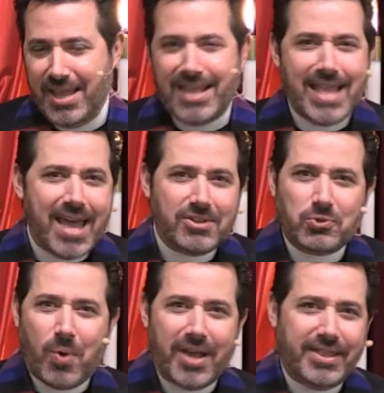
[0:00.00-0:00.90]
And that
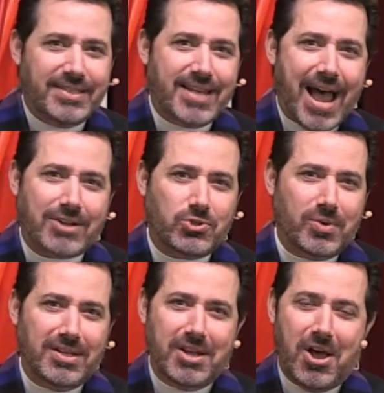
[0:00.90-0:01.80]
is why the
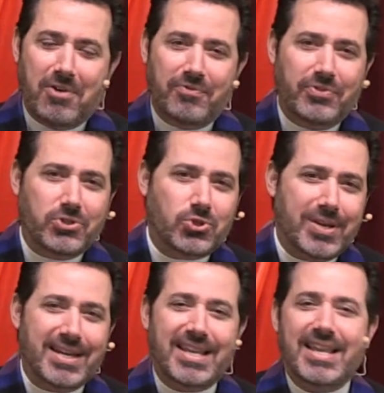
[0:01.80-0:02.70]
doctrine of the
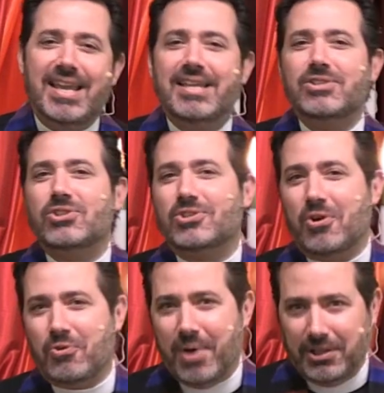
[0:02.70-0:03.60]
Trinity is
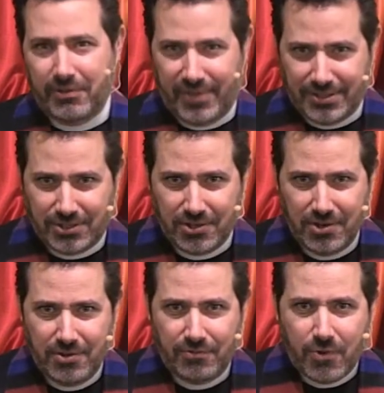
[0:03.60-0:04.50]
so relevant
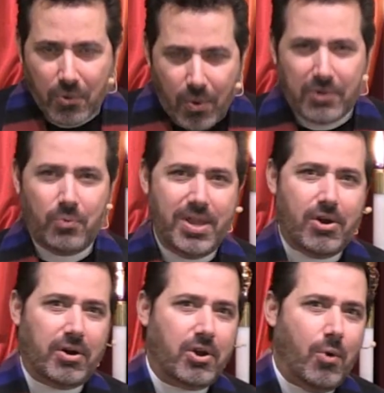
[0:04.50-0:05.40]
for what we
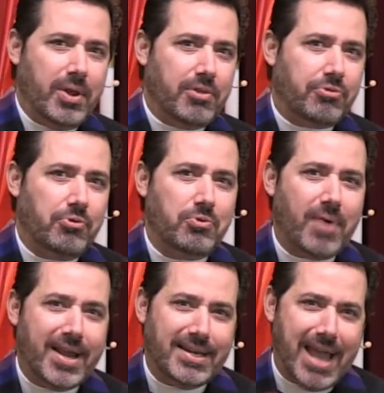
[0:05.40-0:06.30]
are going through
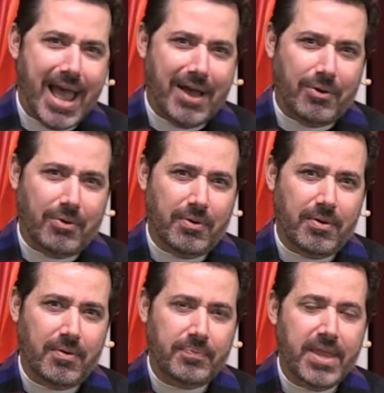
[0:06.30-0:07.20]
right now.
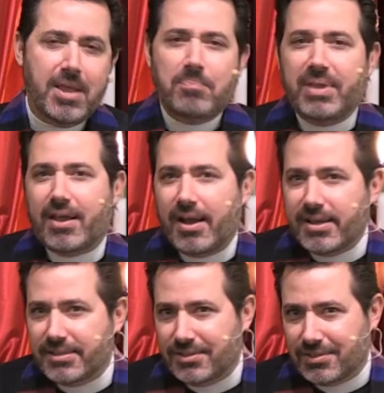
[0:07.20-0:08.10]

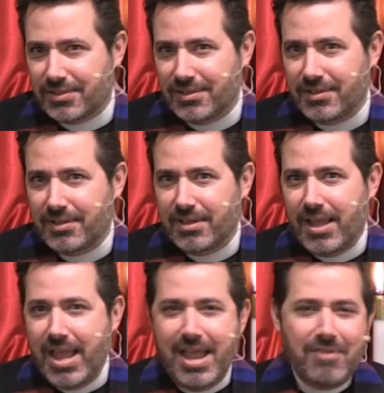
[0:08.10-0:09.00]
Because
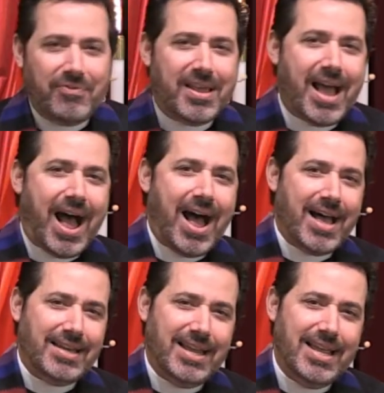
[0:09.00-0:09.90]
if
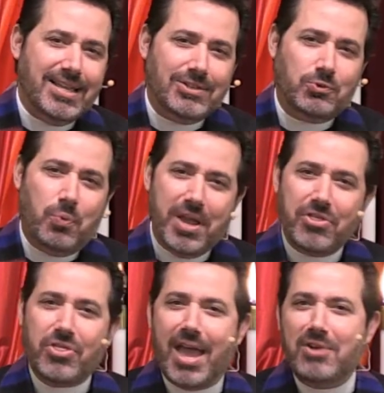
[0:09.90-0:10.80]
God is
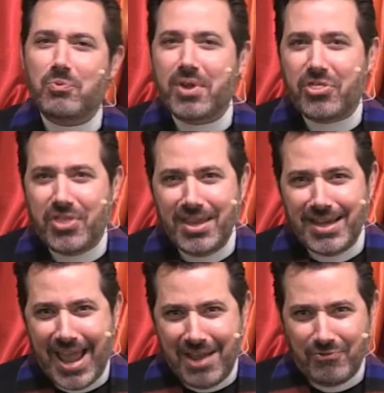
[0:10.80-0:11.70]
with and
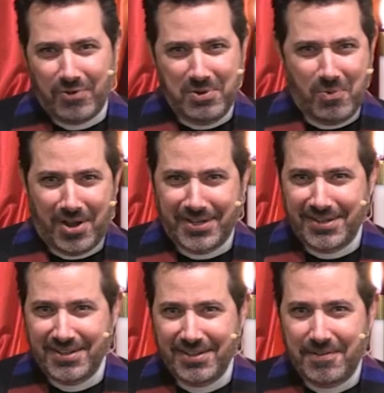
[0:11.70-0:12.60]
within
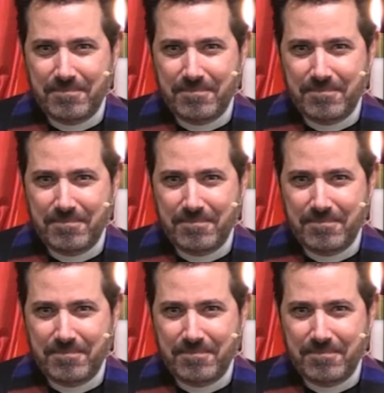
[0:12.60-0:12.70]
everyone,